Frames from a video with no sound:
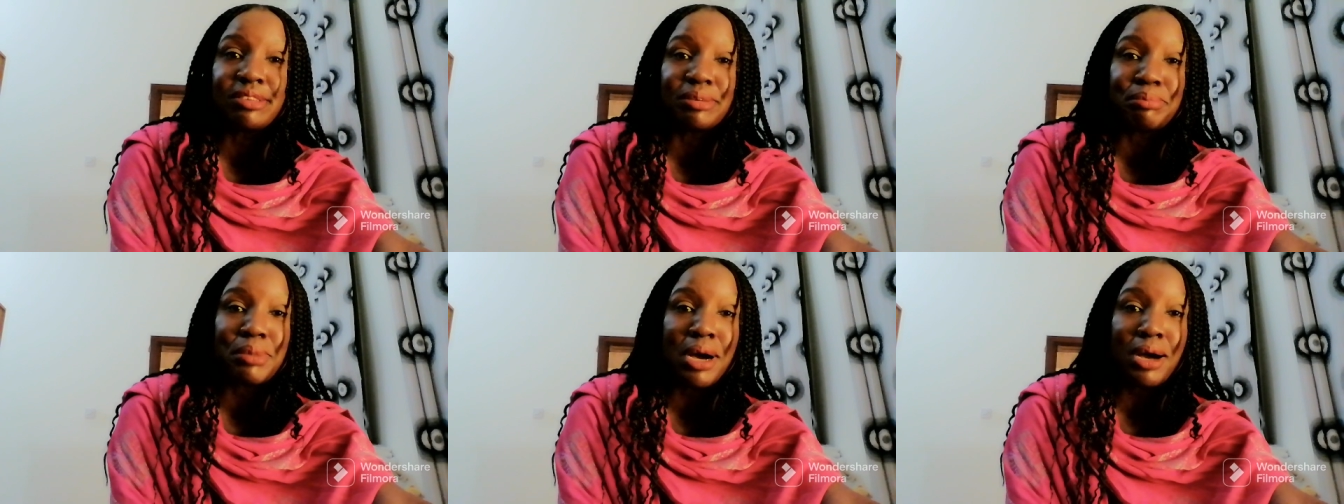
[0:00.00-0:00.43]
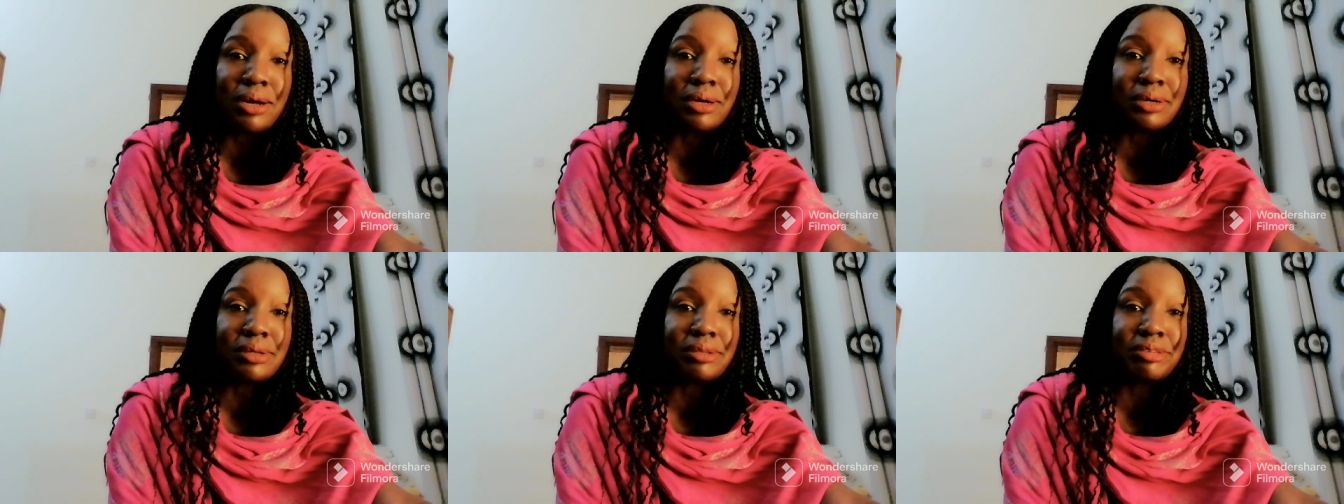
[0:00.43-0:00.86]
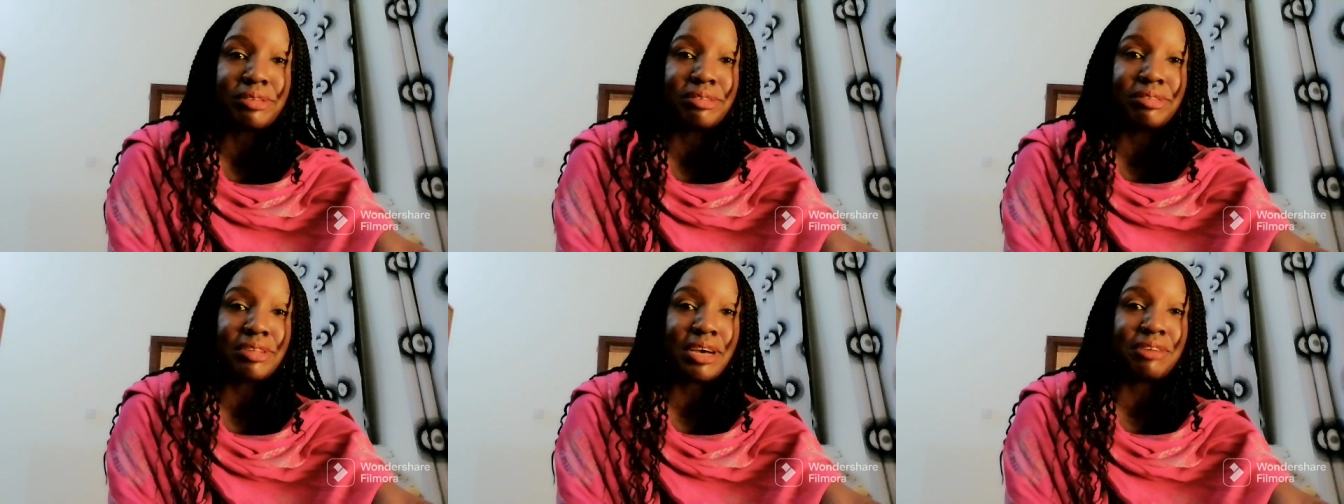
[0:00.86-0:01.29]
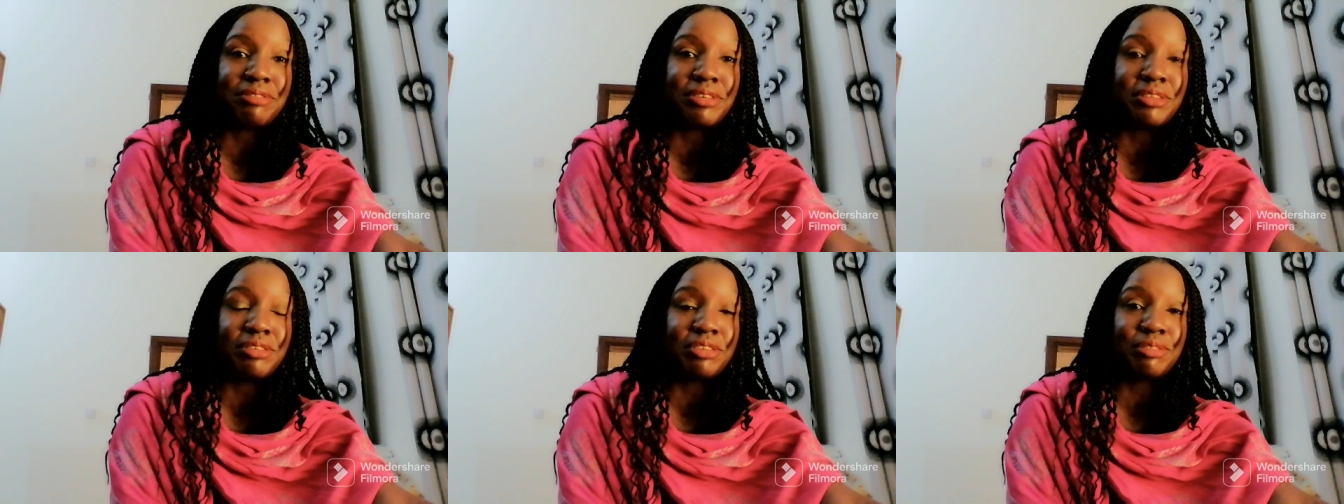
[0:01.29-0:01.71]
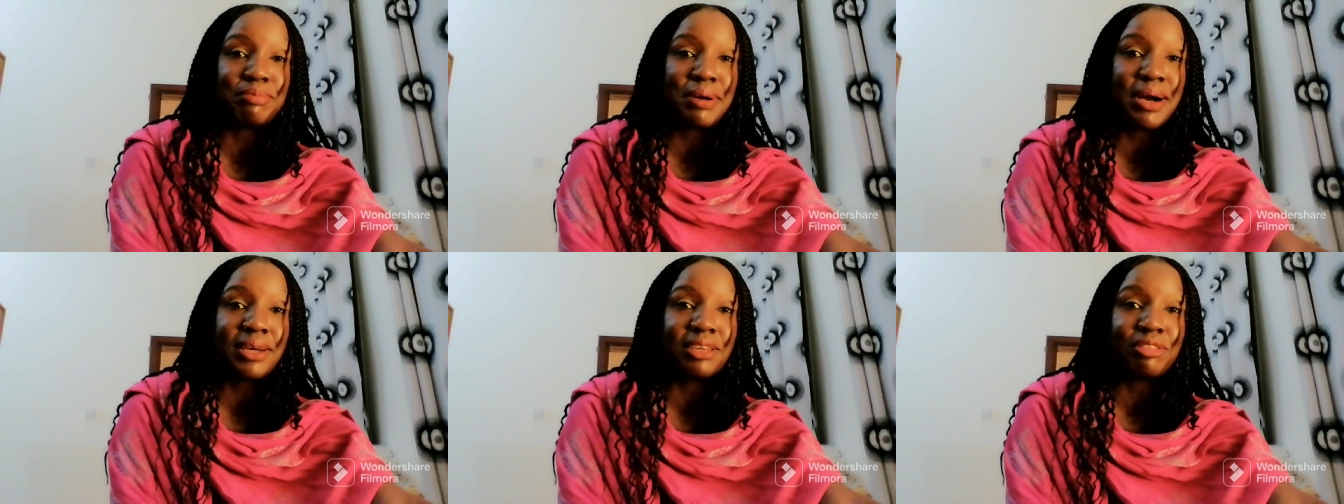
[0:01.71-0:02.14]
among the staff in the
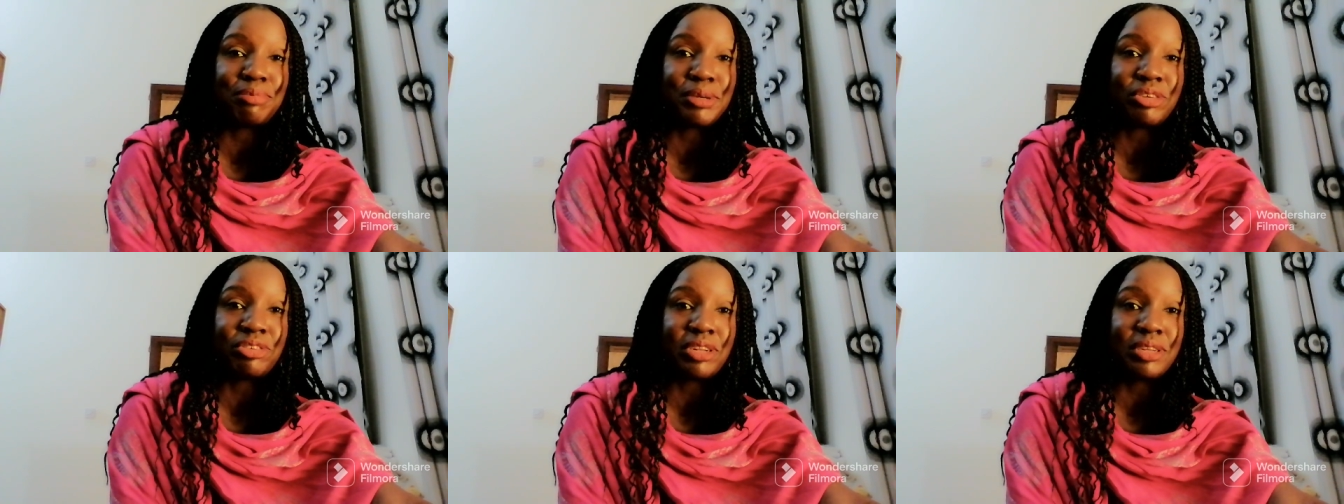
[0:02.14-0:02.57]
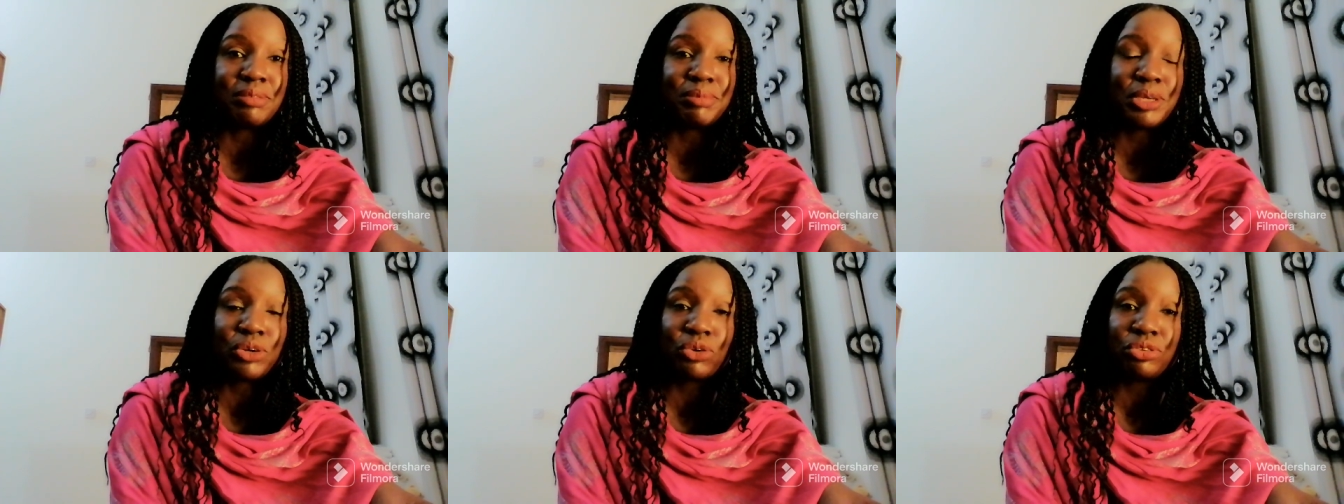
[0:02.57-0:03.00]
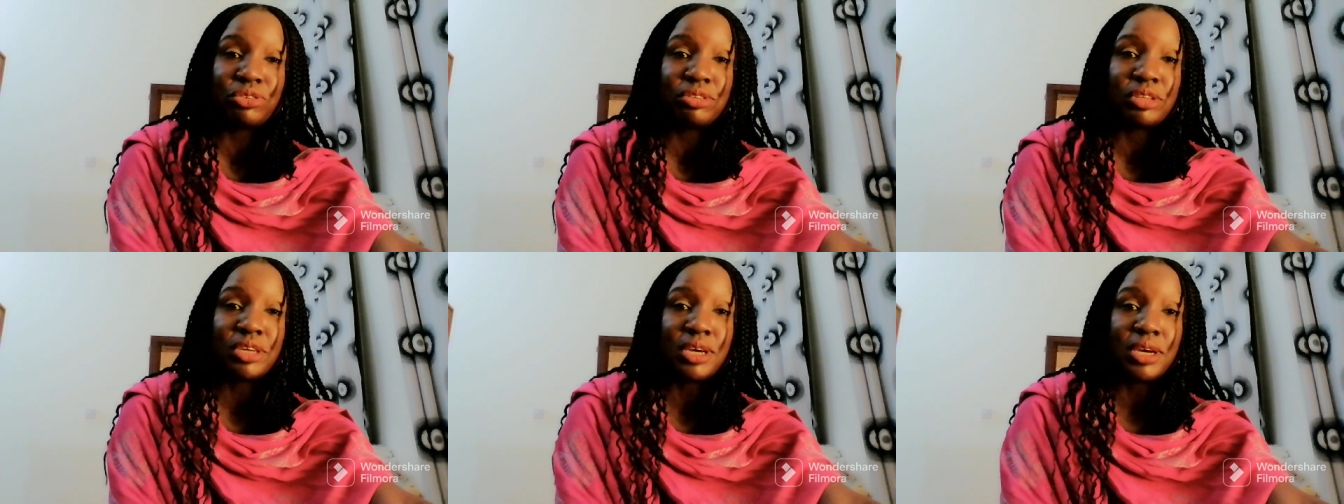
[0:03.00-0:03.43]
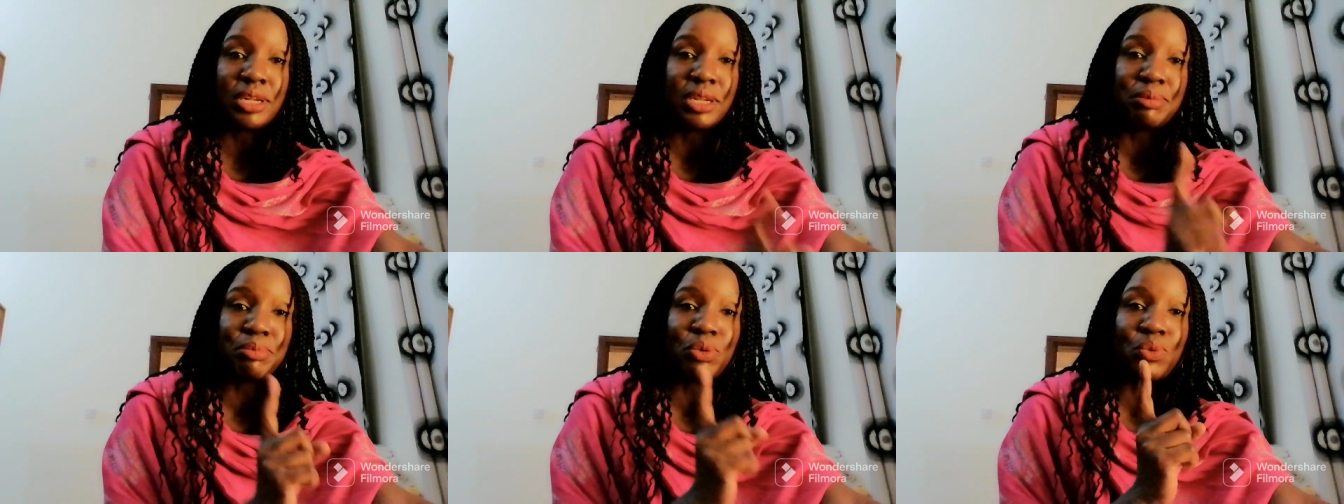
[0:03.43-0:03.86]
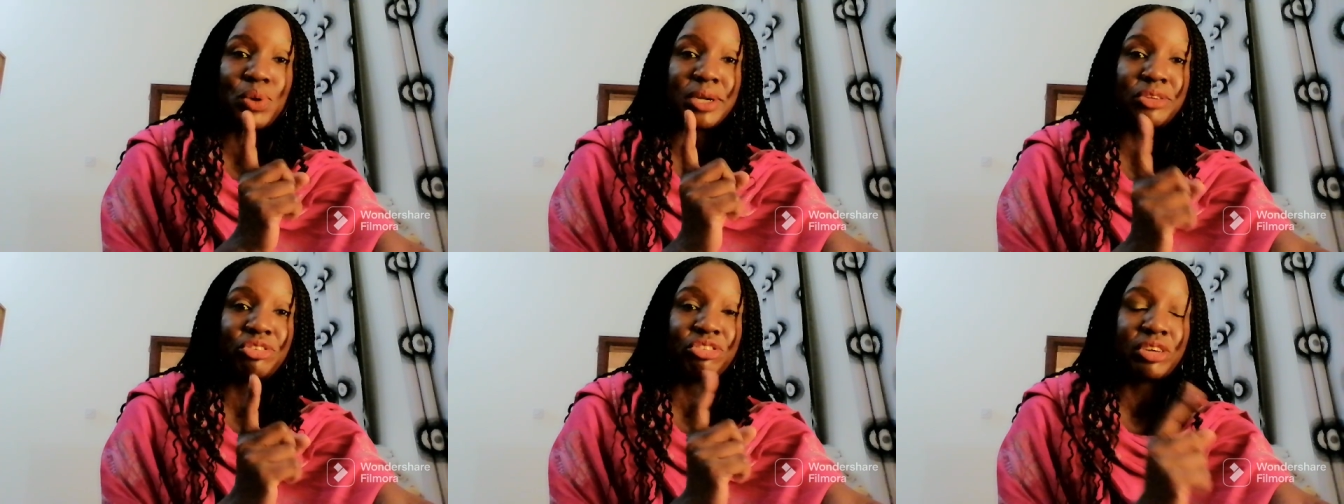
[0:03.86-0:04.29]
spa, especially because number
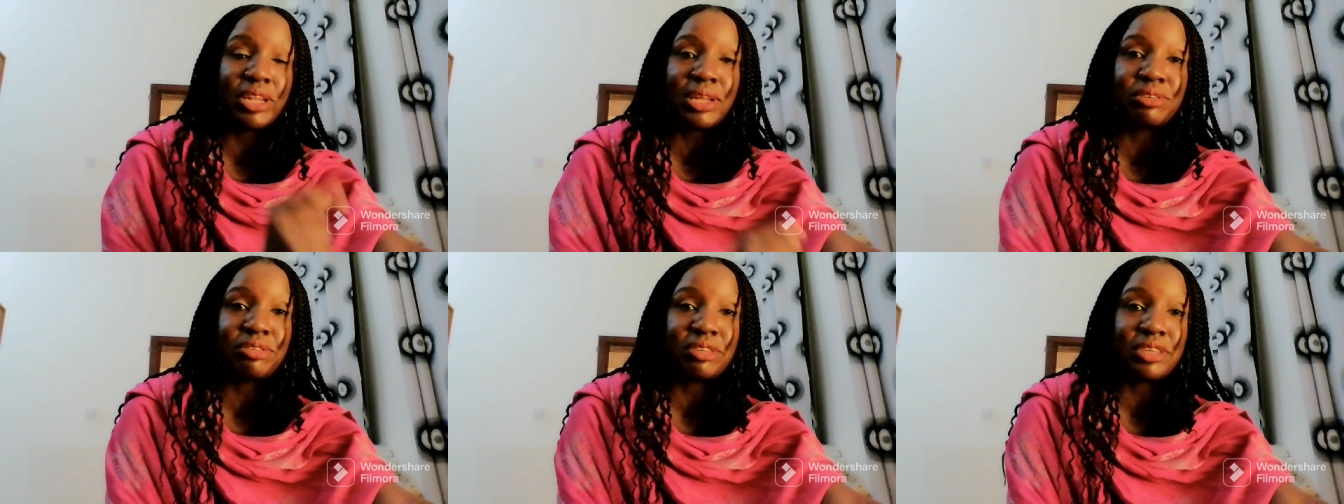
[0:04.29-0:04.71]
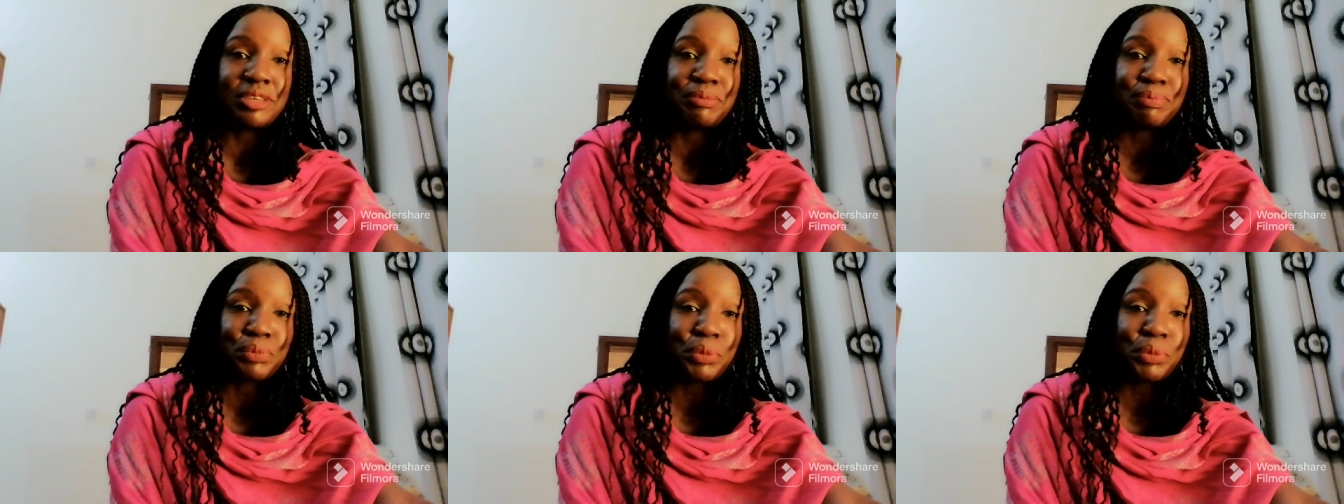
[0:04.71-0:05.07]
one, jealousy.